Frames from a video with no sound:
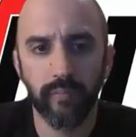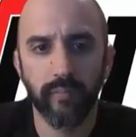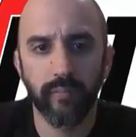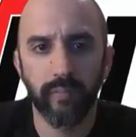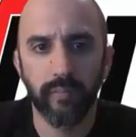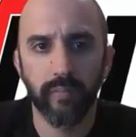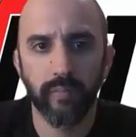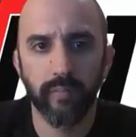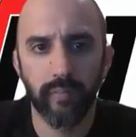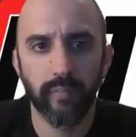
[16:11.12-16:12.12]

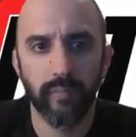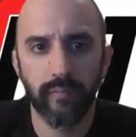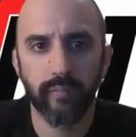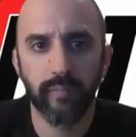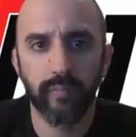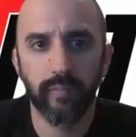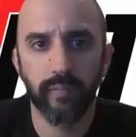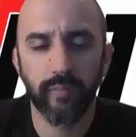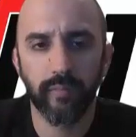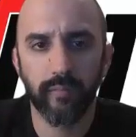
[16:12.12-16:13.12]

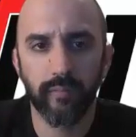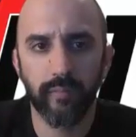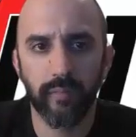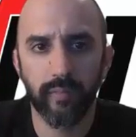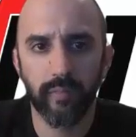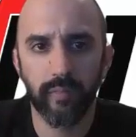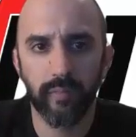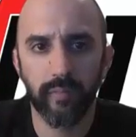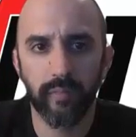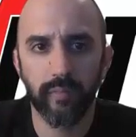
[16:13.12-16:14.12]

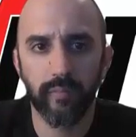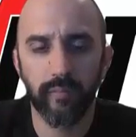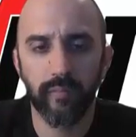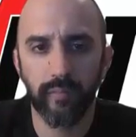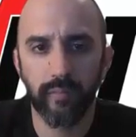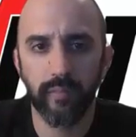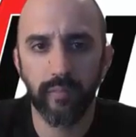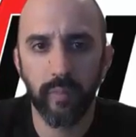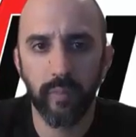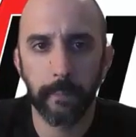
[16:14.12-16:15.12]

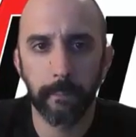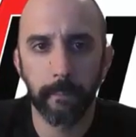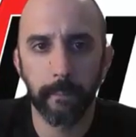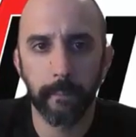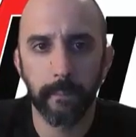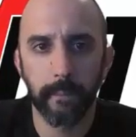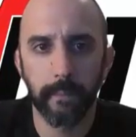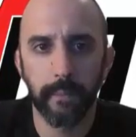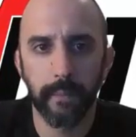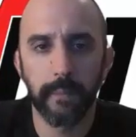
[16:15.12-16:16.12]

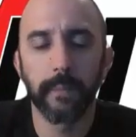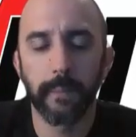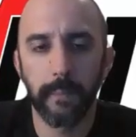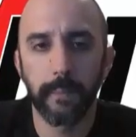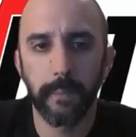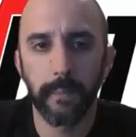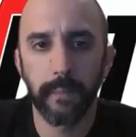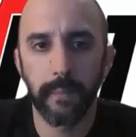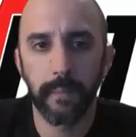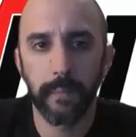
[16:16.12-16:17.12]

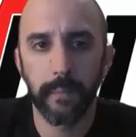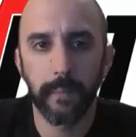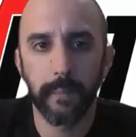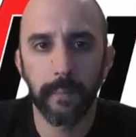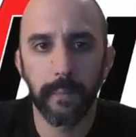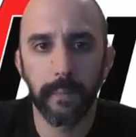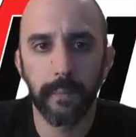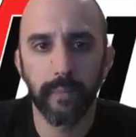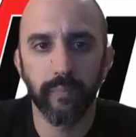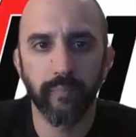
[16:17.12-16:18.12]

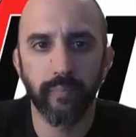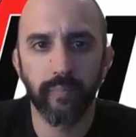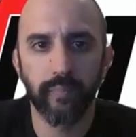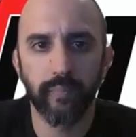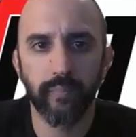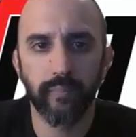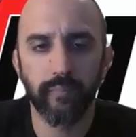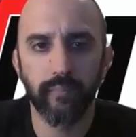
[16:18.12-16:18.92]
(not speaking)